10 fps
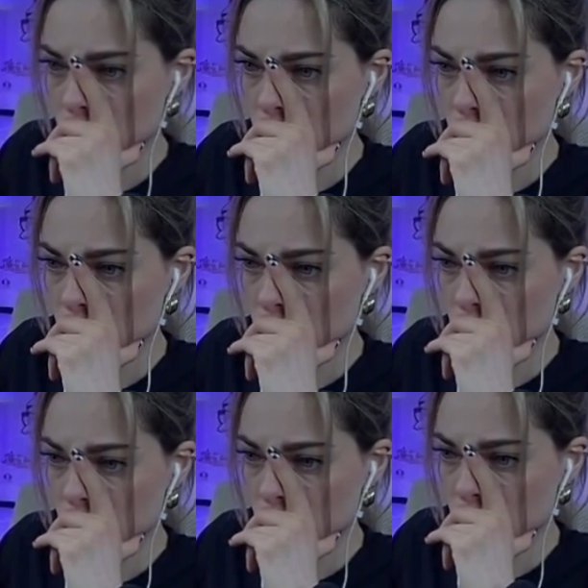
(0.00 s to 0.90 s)

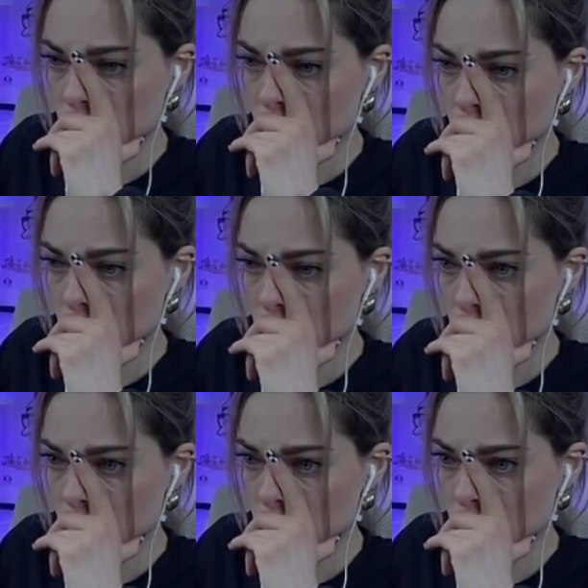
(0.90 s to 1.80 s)

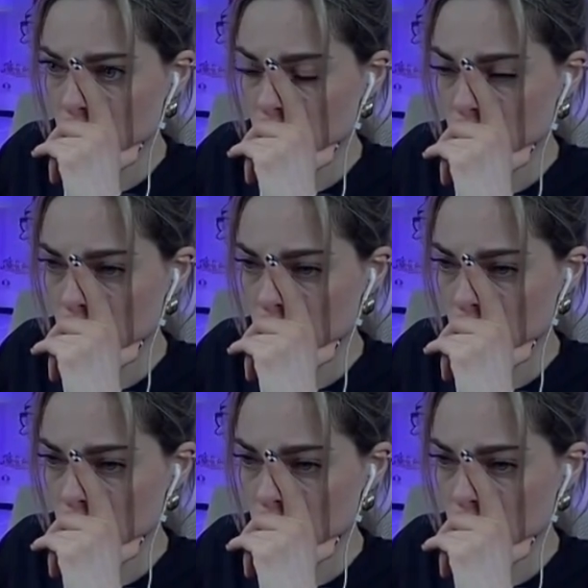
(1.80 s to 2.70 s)

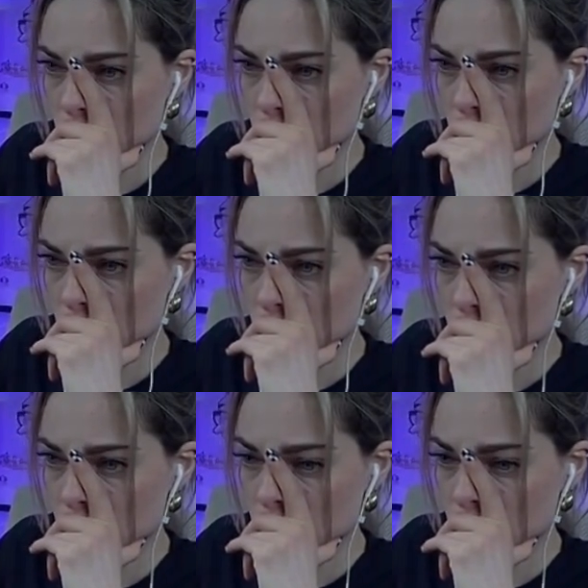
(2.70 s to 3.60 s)

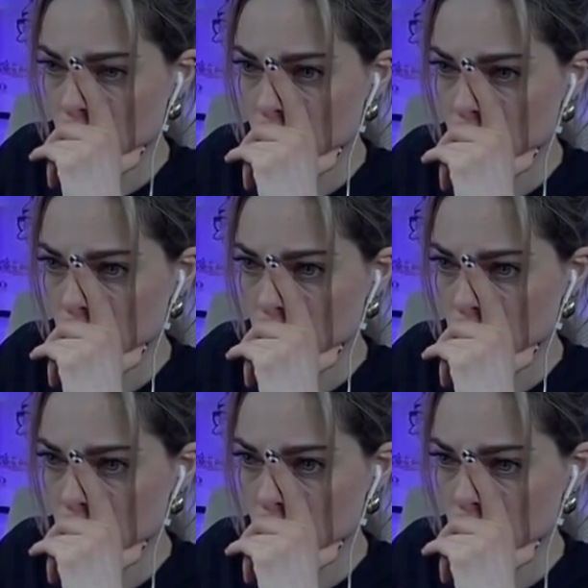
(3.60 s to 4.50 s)

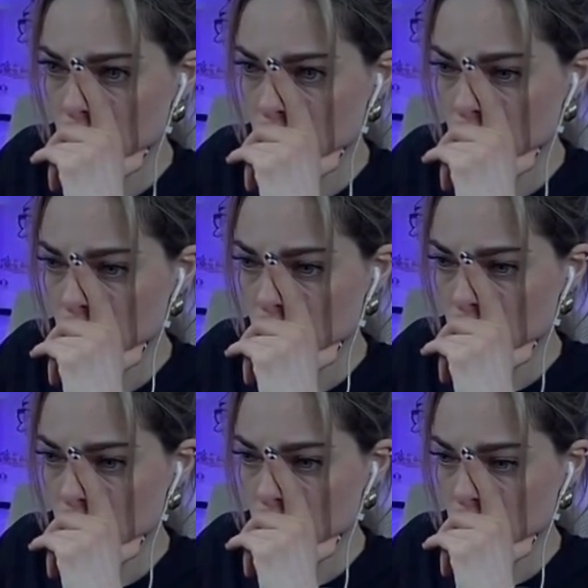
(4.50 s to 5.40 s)

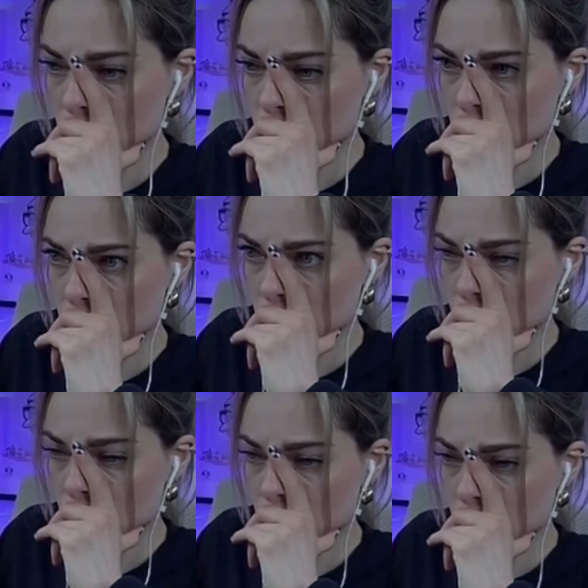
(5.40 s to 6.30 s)

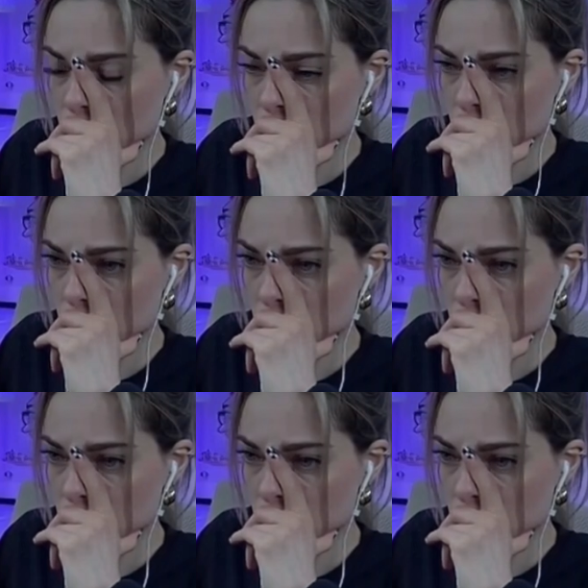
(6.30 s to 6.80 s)
(not speaking)